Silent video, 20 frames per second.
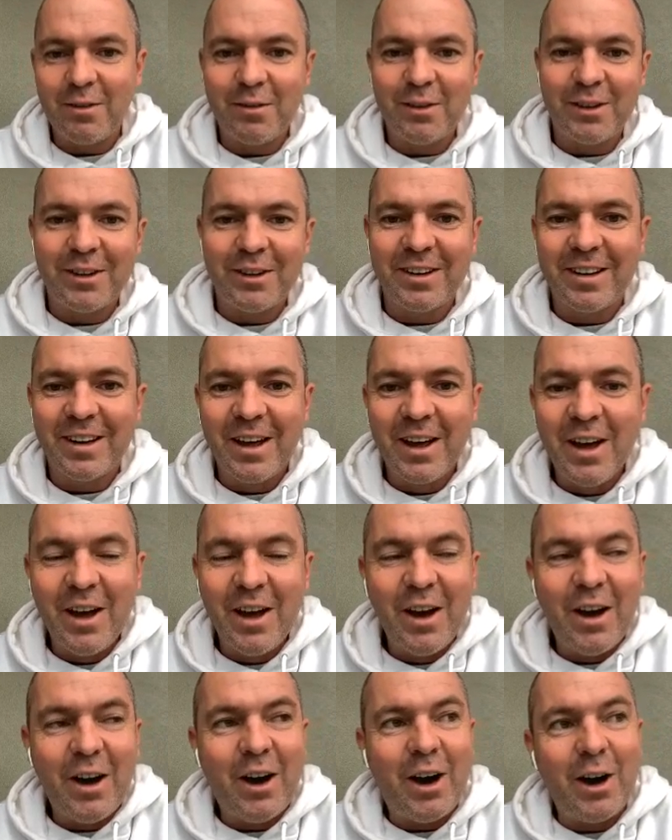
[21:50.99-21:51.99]
And
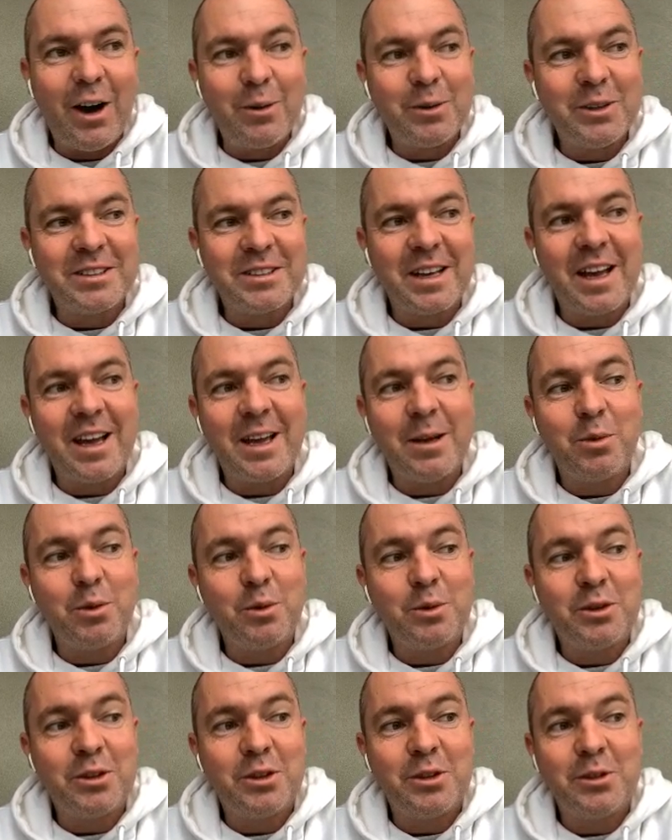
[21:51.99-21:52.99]
I was
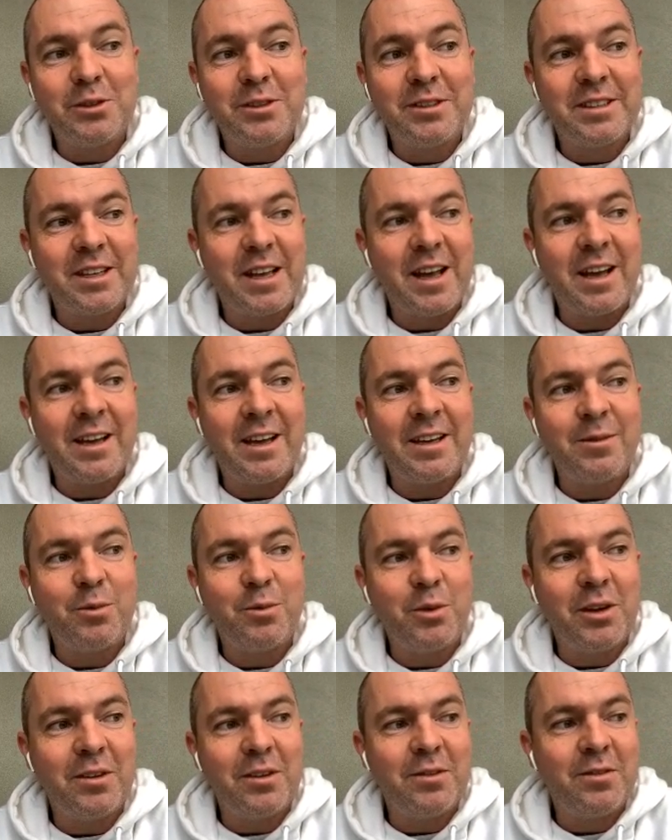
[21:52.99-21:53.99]
able to say,
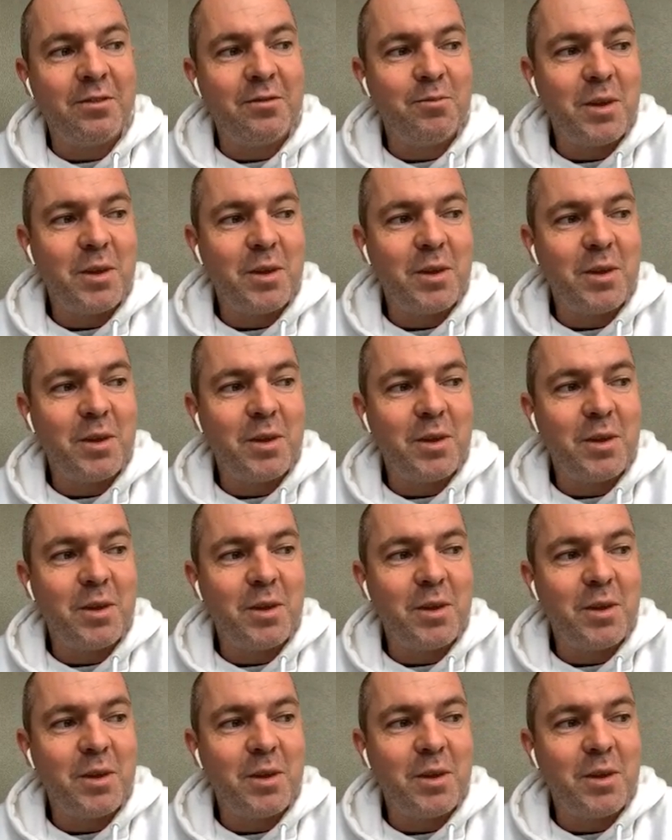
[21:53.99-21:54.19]
with,